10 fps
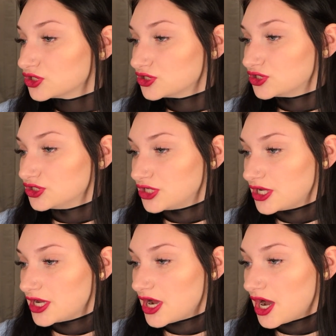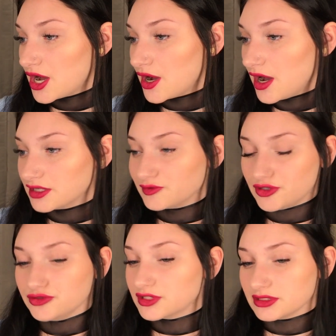She has
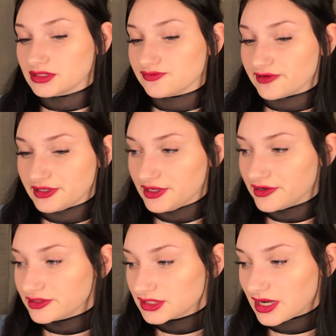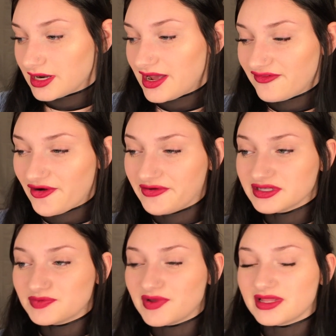been using this for years, and I've
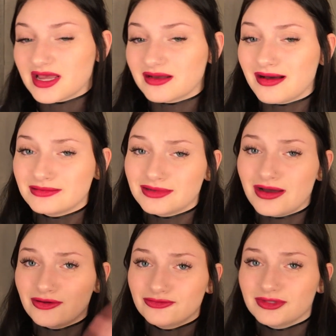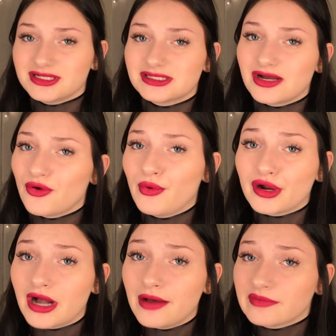always been like, oh no, that's not gonna
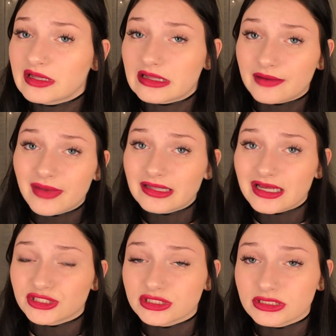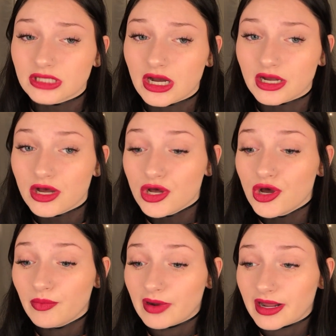work on me, like my lashes suck.
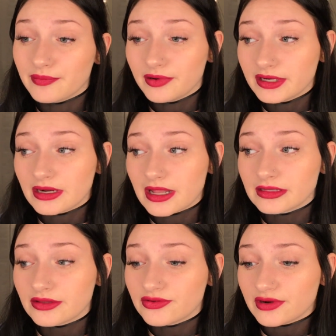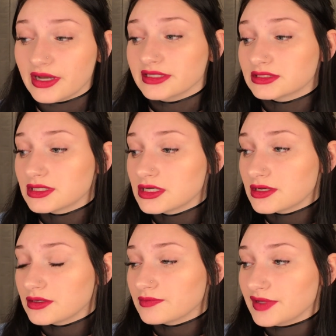But I put it on the other night
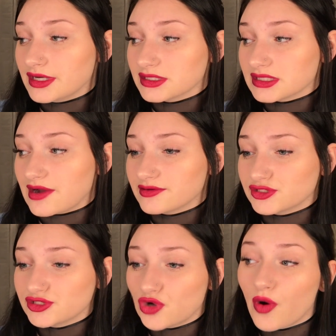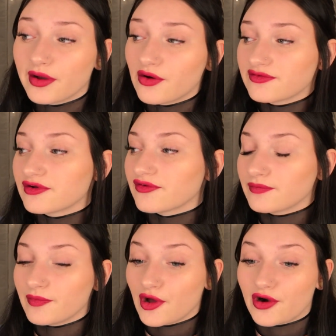because I was just going over to
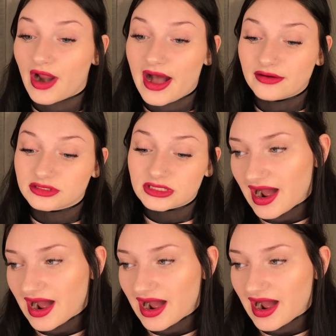her house.